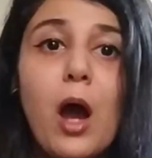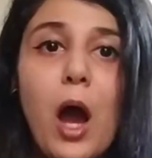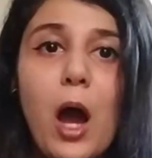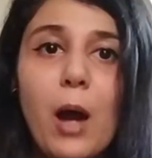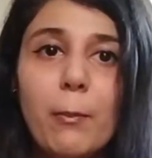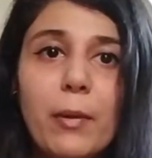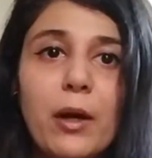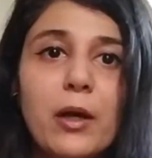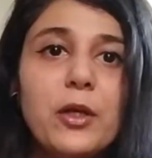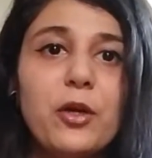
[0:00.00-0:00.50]

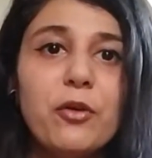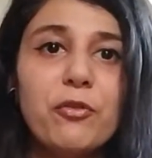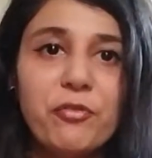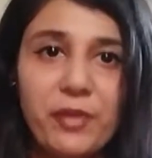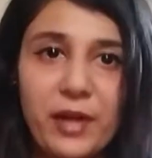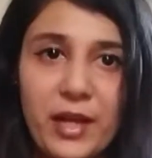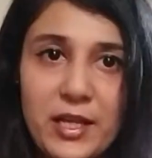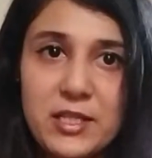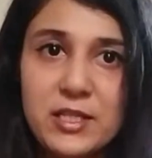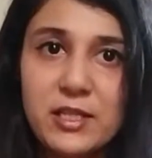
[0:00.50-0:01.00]
among your
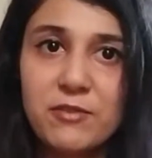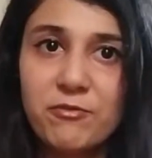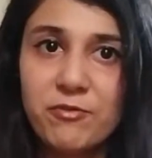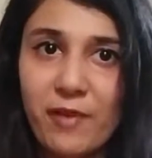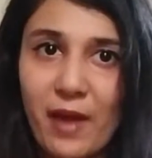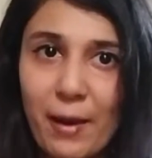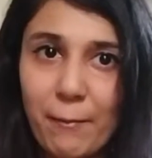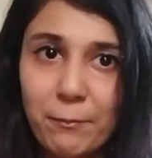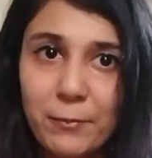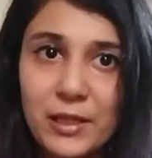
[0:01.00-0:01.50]
friends and
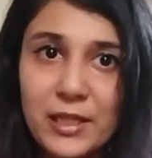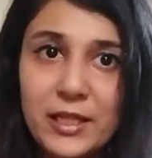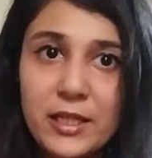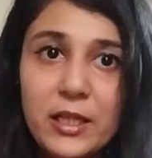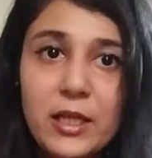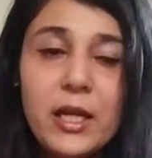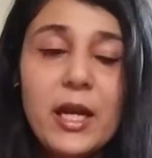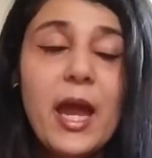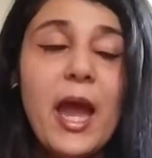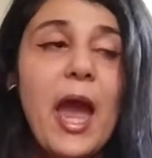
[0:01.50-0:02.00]

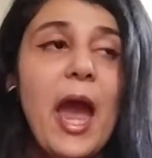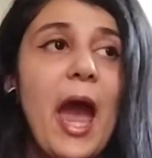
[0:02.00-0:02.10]
family